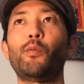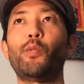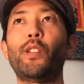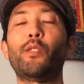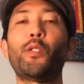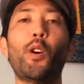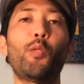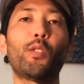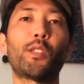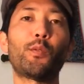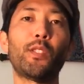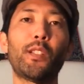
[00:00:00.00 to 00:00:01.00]
we don't know
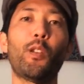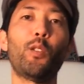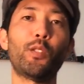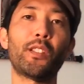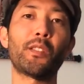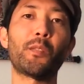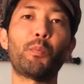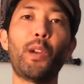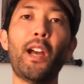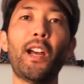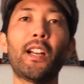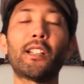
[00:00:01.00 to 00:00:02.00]
what's really holding us
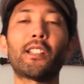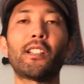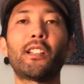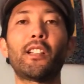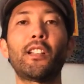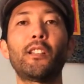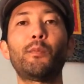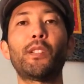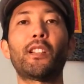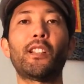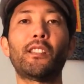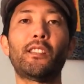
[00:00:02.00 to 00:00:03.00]
back,
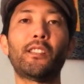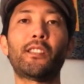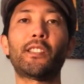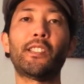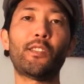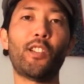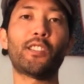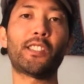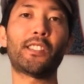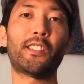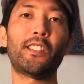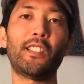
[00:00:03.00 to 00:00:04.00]
because it's all
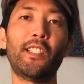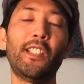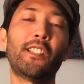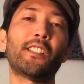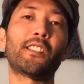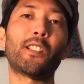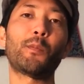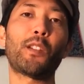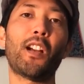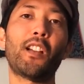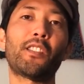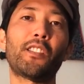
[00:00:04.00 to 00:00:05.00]
in the
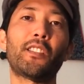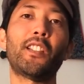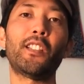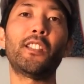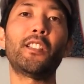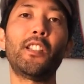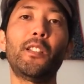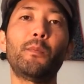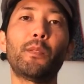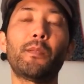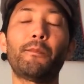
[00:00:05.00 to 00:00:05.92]
subconscious, hidden deep.